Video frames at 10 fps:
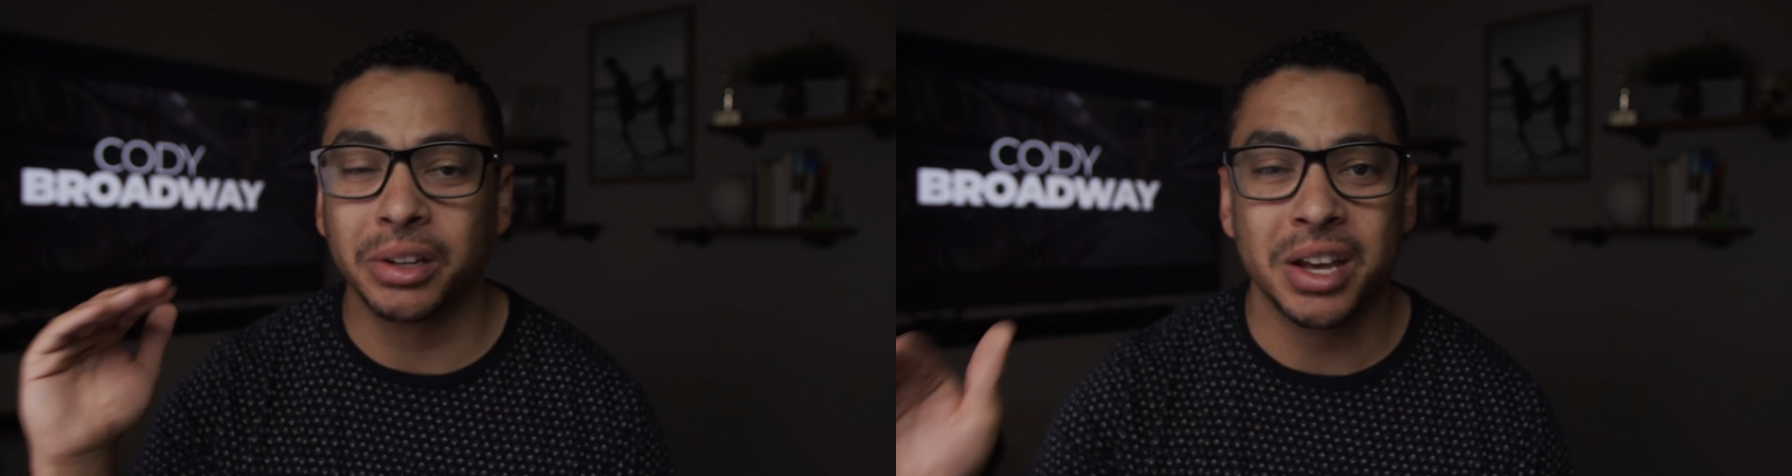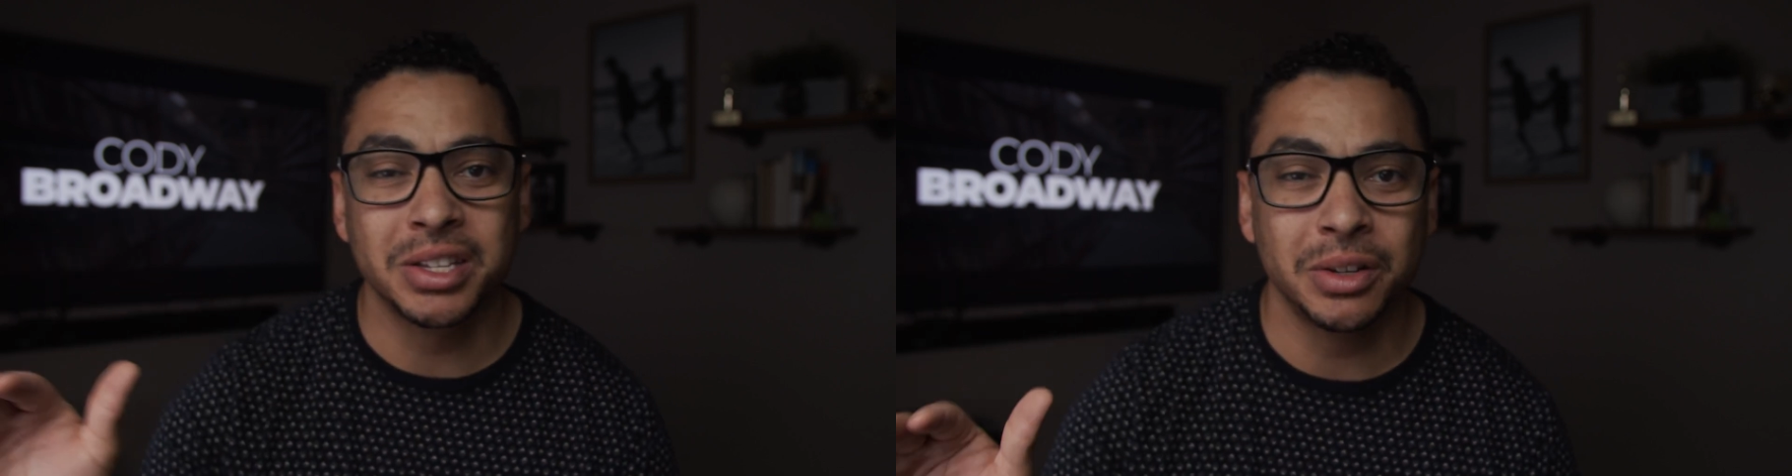
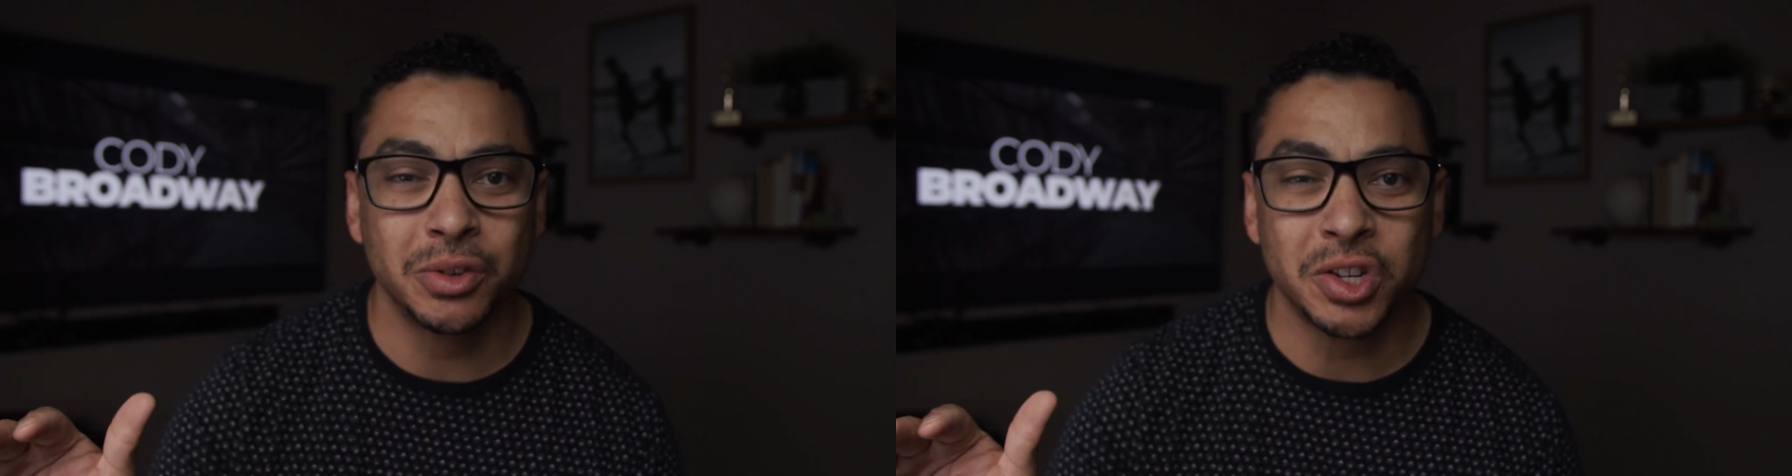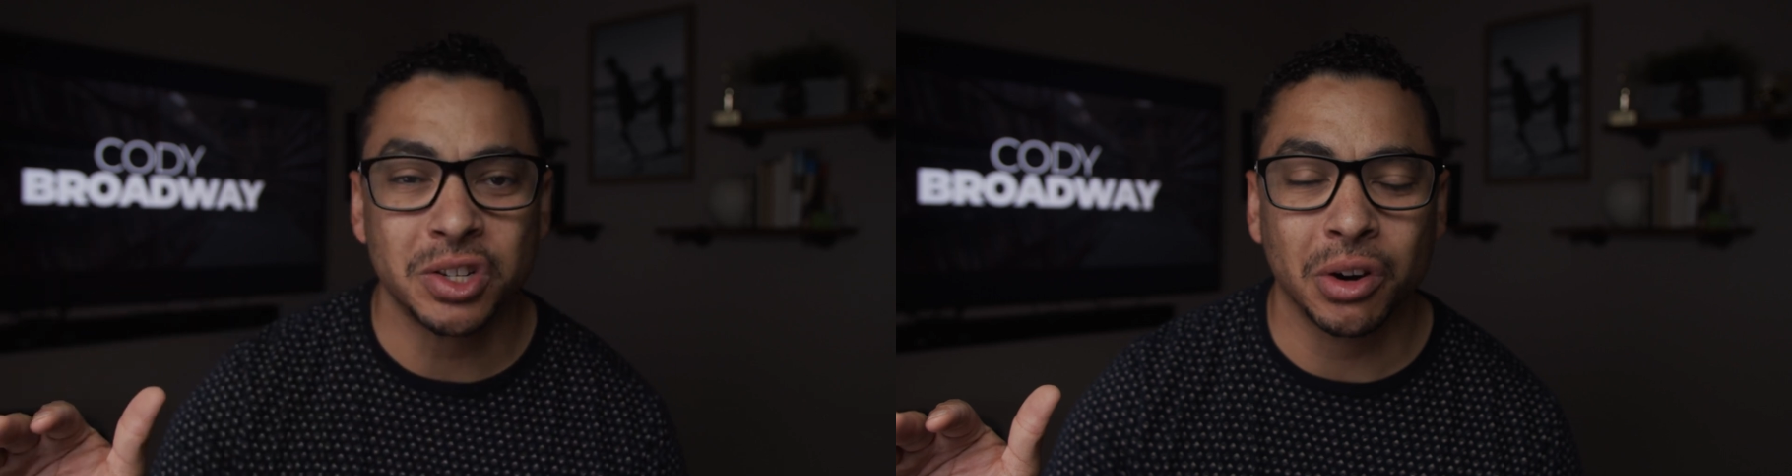
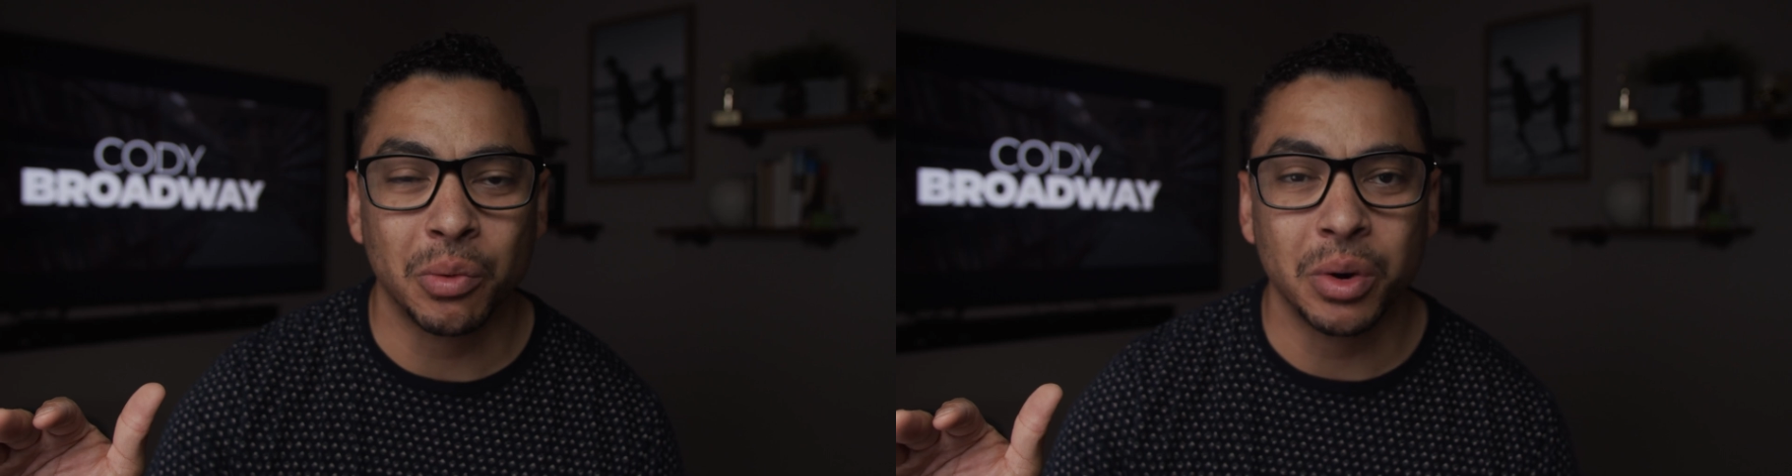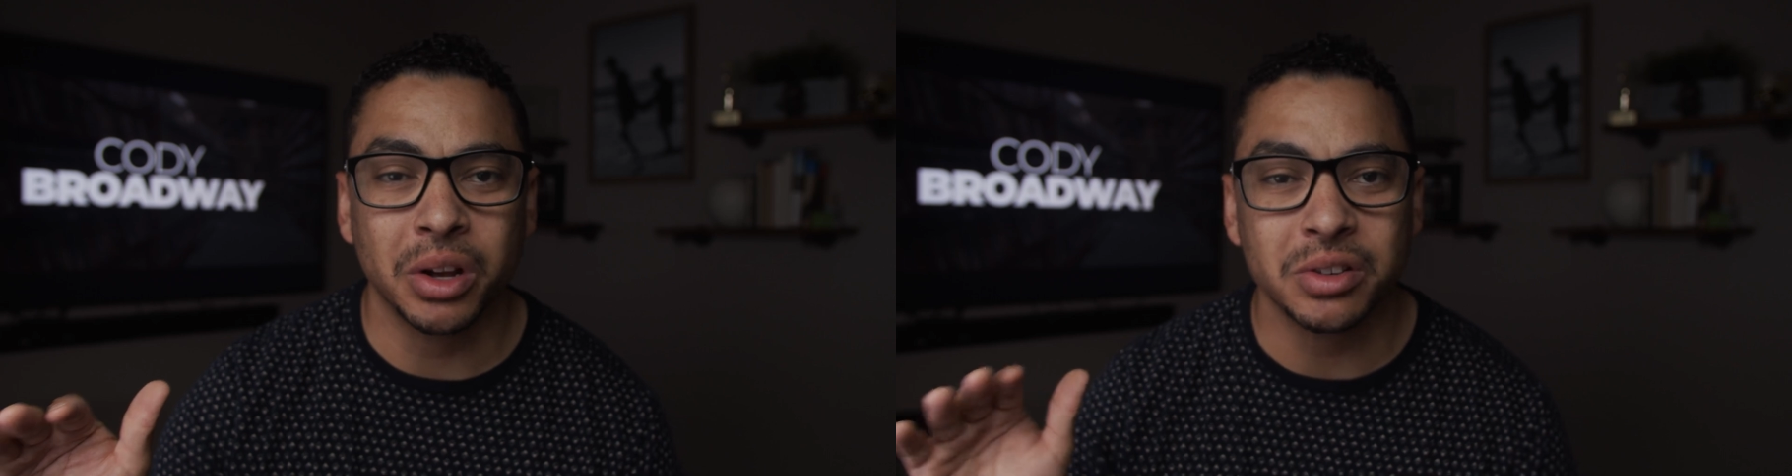dozen just on
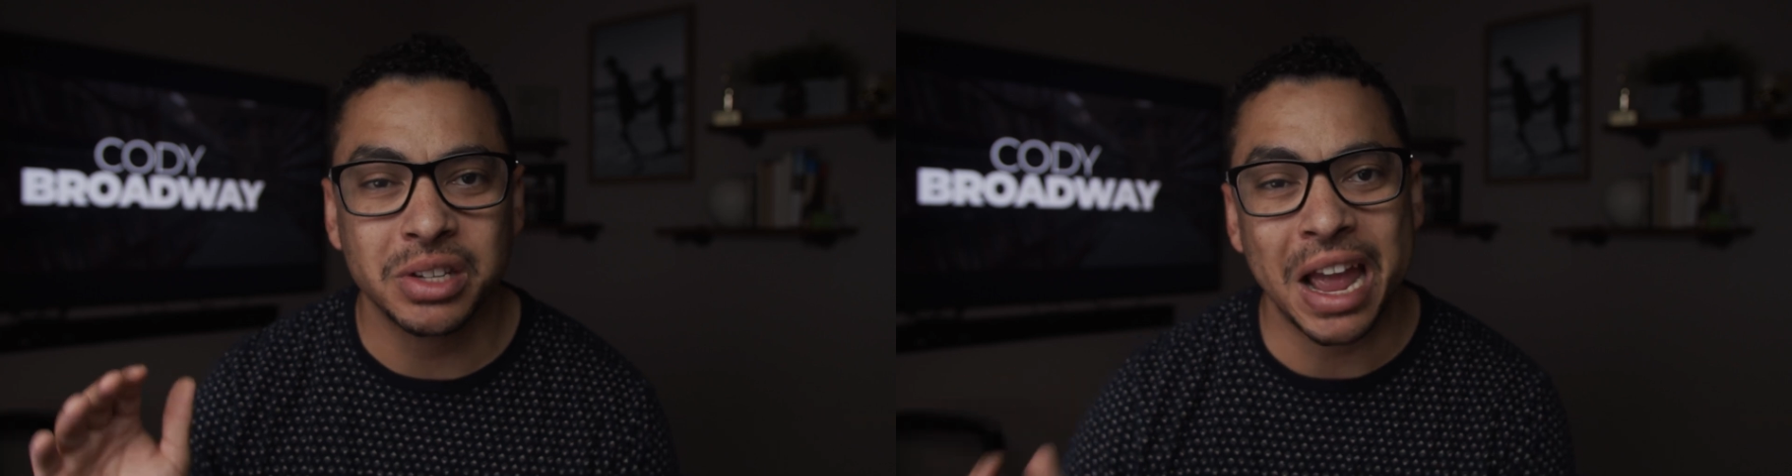Reels,